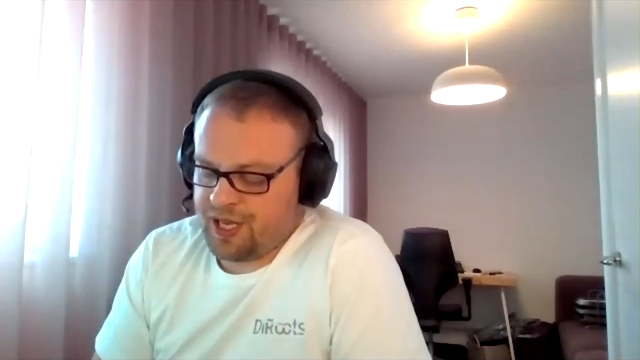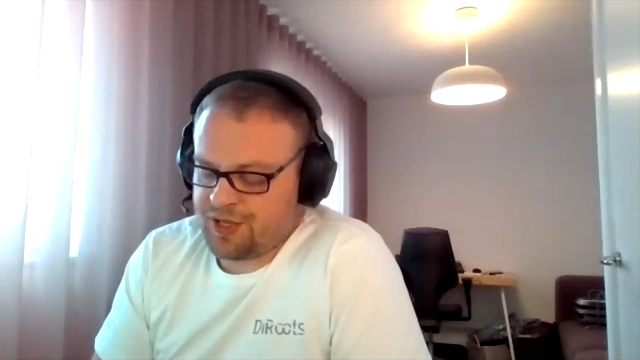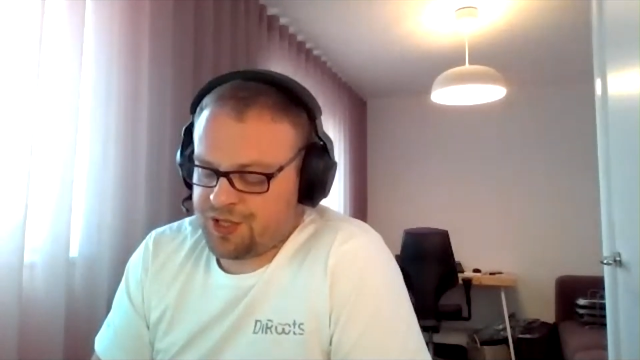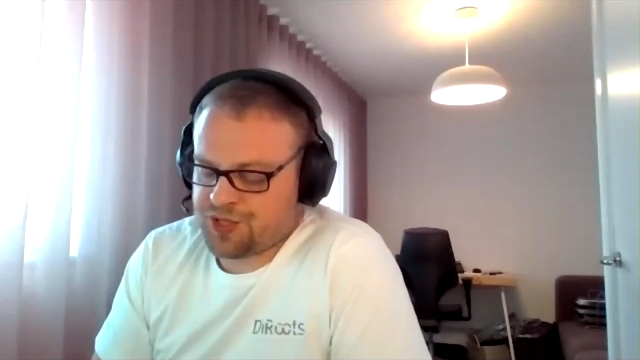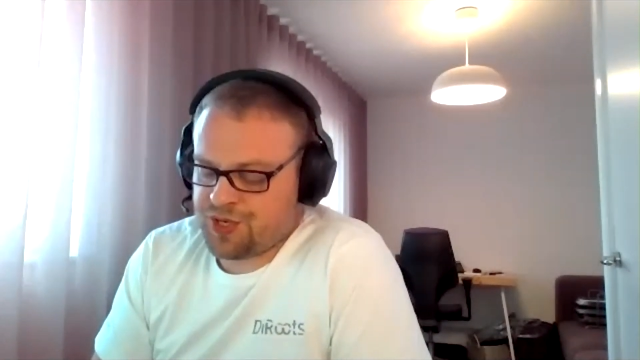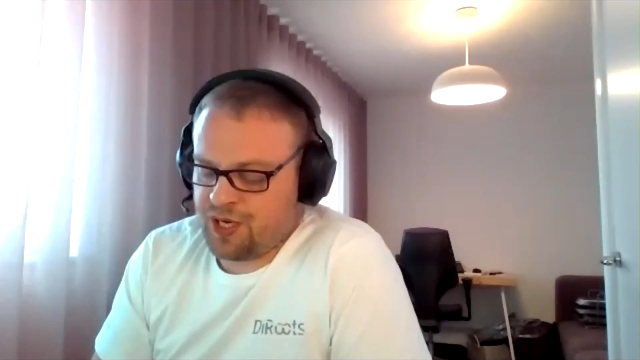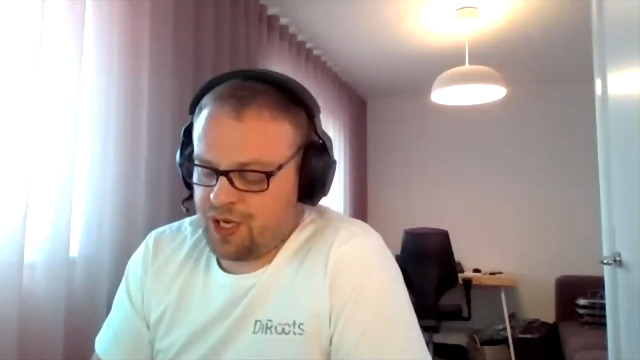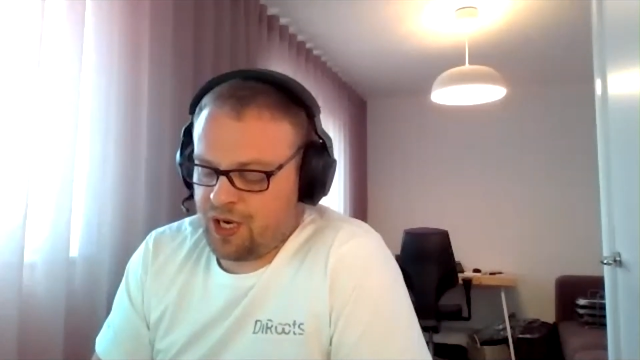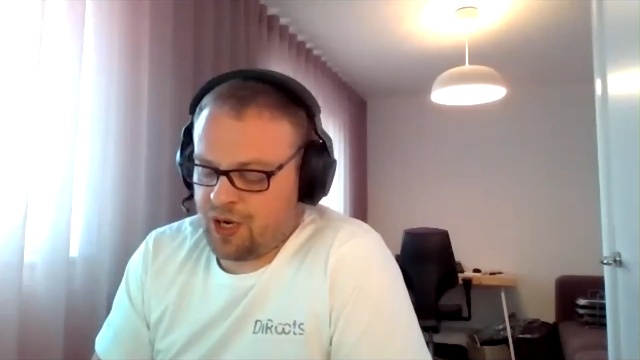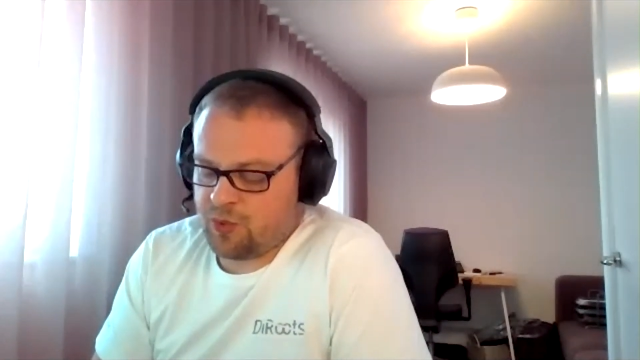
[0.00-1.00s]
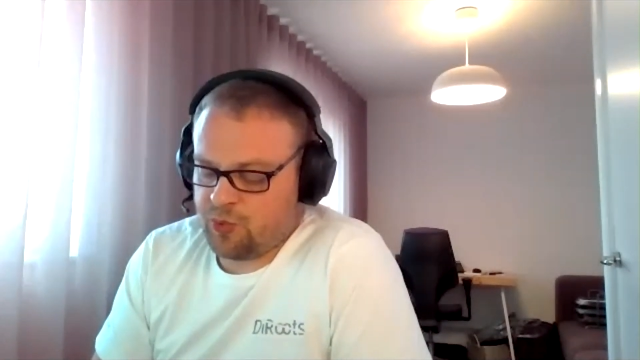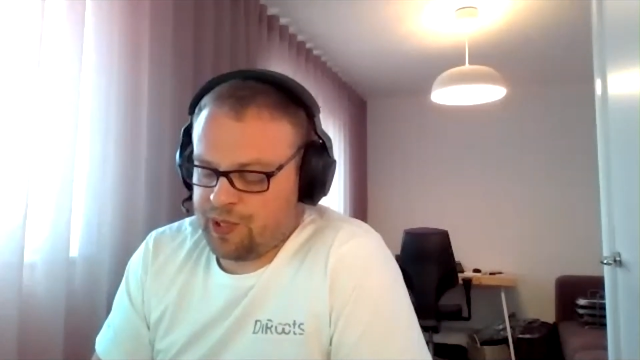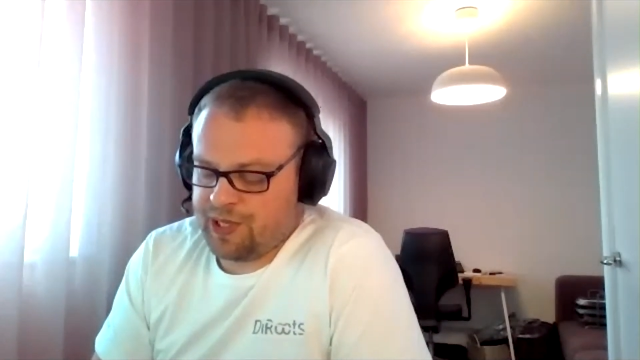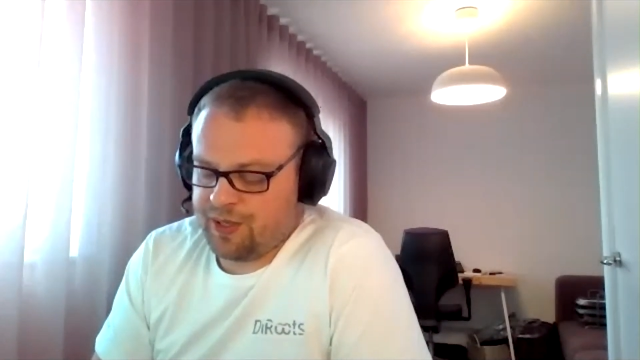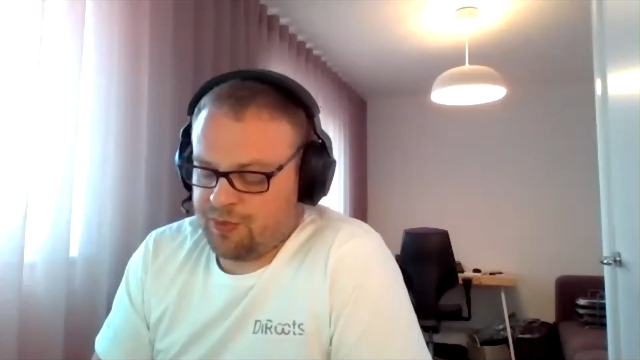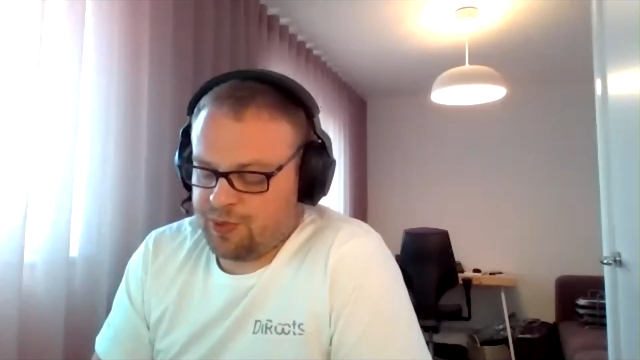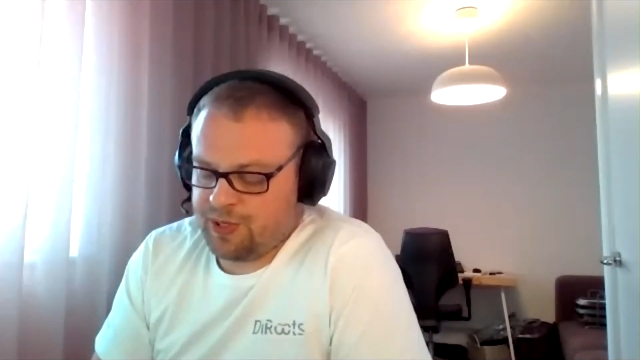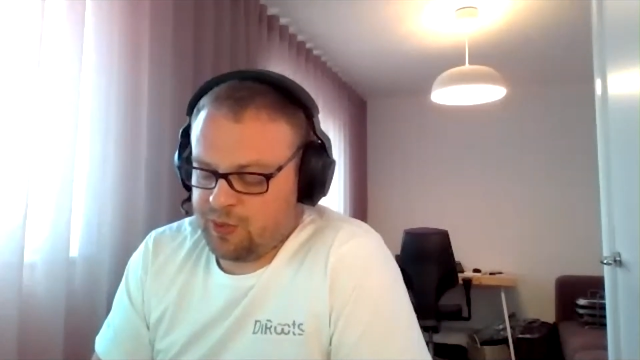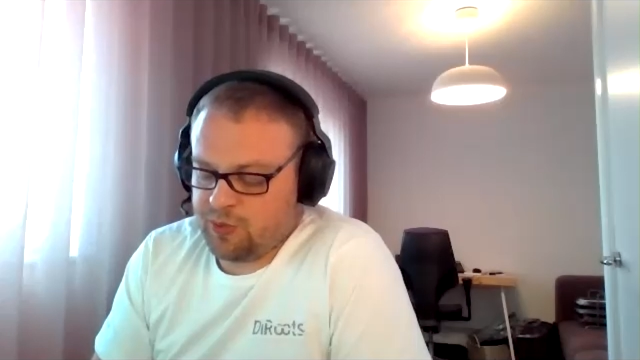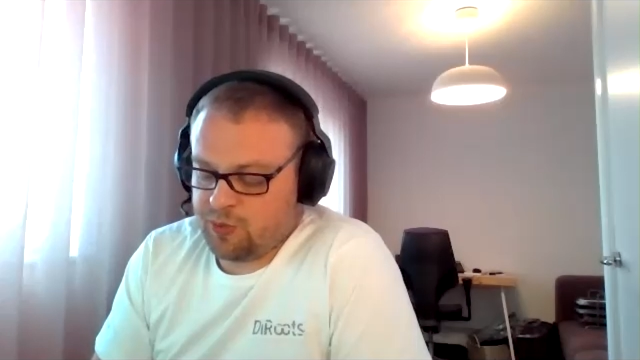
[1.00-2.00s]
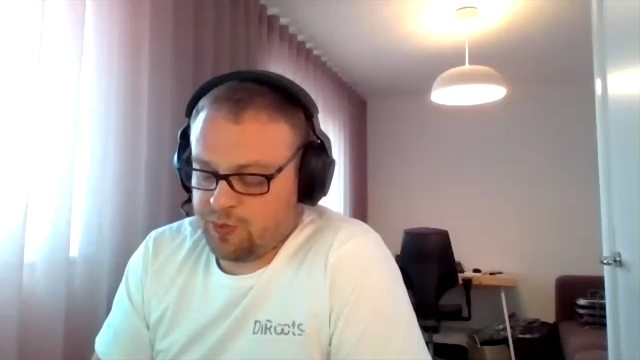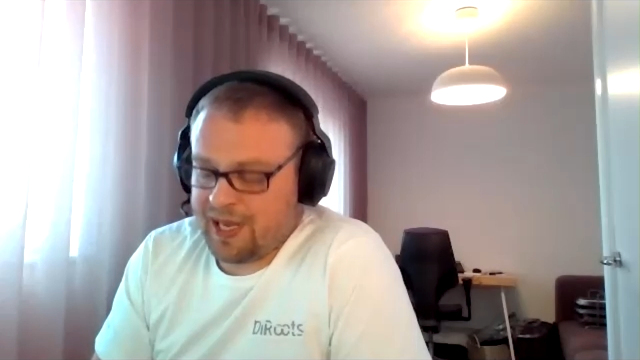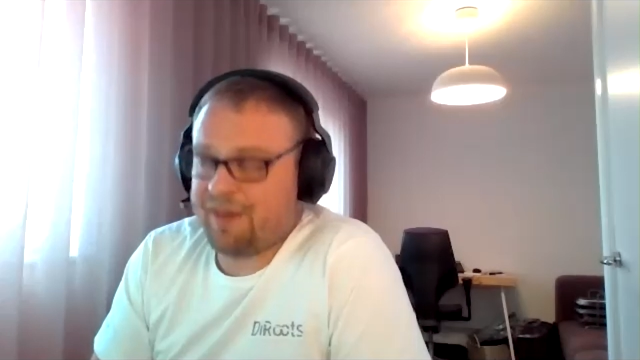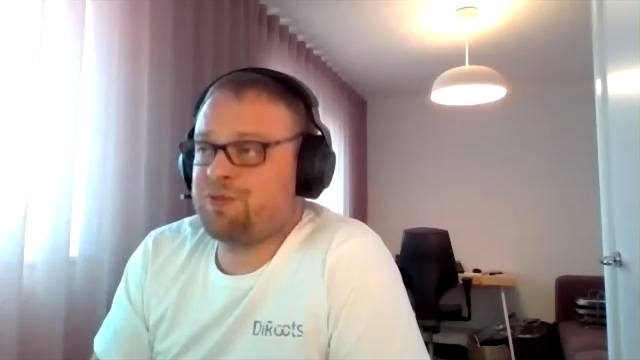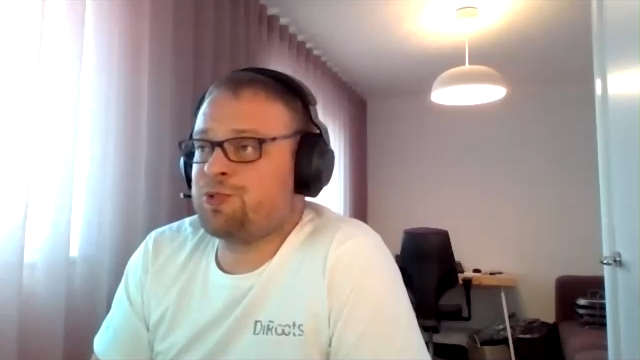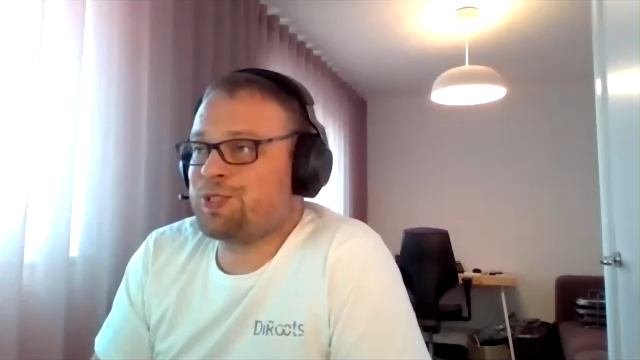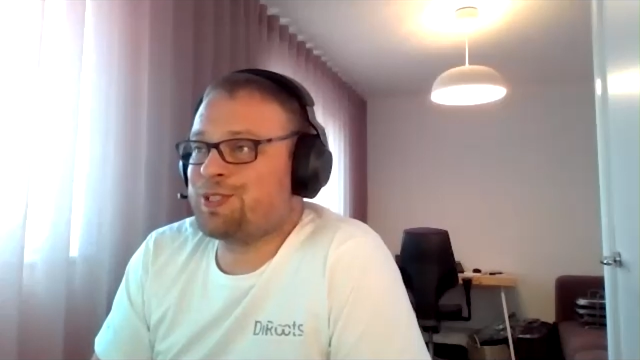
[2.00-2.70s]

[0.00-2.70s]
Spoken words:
industry, we have to